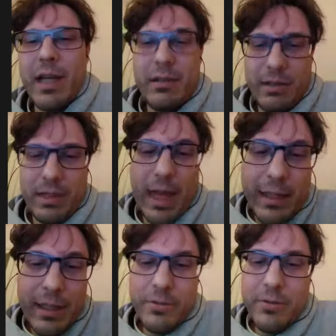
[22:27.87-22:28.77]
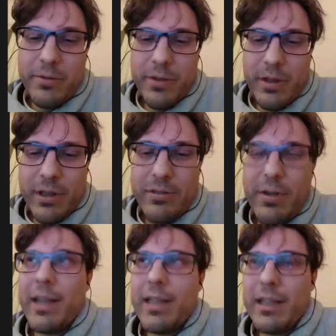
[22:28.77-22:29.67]
like to try
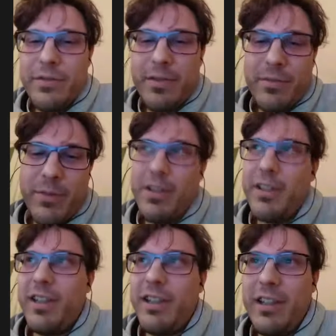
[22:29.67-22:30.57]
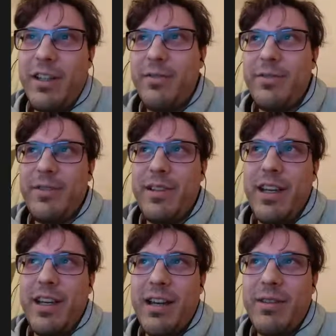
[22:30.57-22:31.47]
glyphs, but I
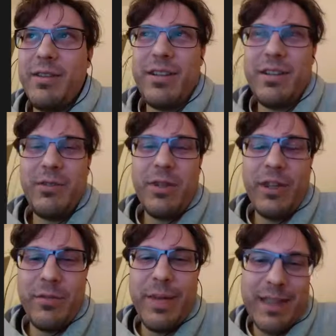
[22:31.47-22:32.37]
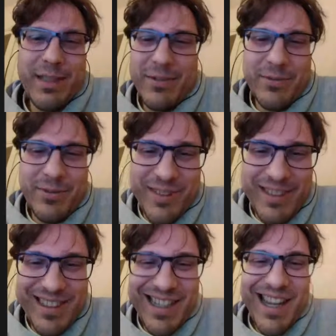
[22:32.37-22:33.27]
don't have a Mac, so
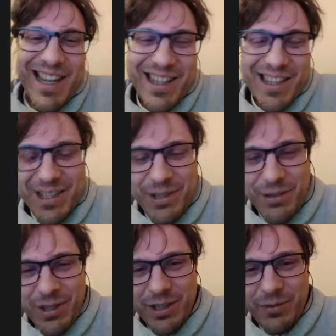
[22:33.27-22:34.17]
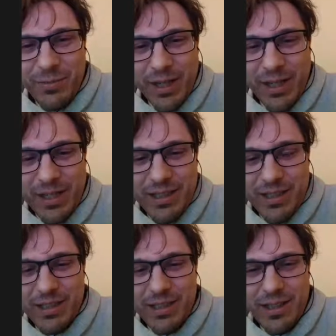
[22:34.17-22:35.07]
this way is
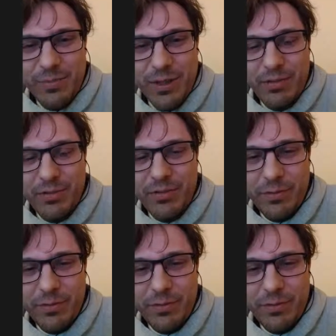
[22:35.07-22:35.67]
impossible for me.